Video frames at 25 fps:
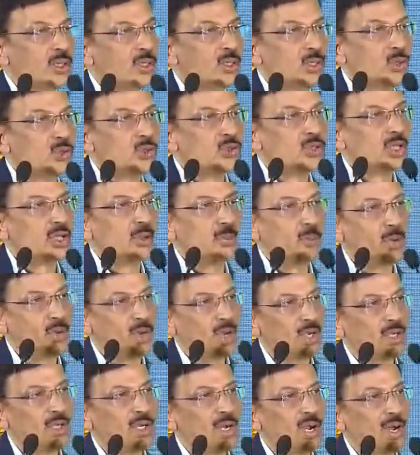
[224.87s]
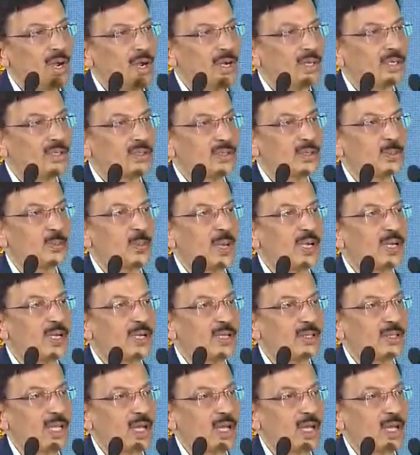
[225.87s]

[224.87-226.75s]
using bullock cart, spending